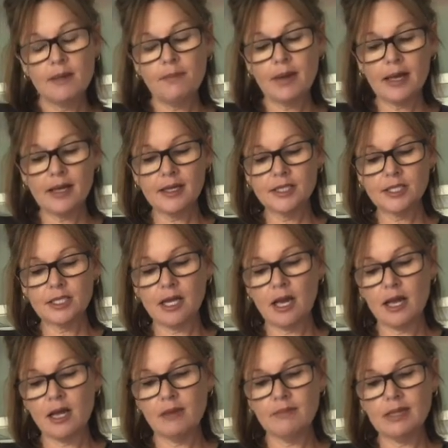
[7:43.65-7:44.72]
but
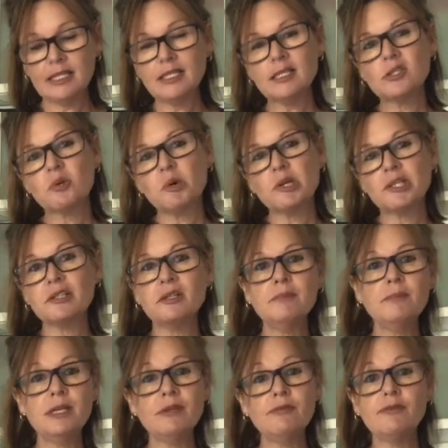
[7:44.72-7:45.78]
um, it does squash them,
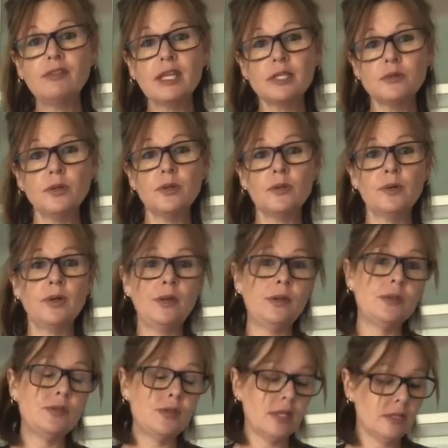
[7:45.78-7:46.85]
but if that's what you want to
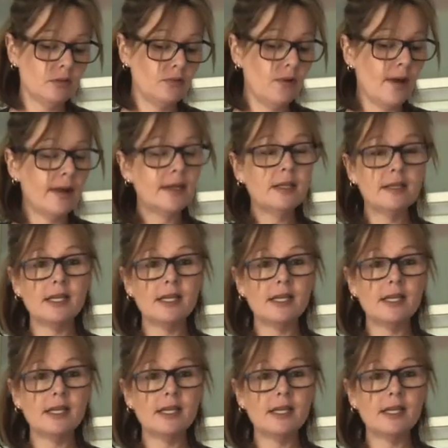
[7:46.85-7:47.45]
use, that's fine.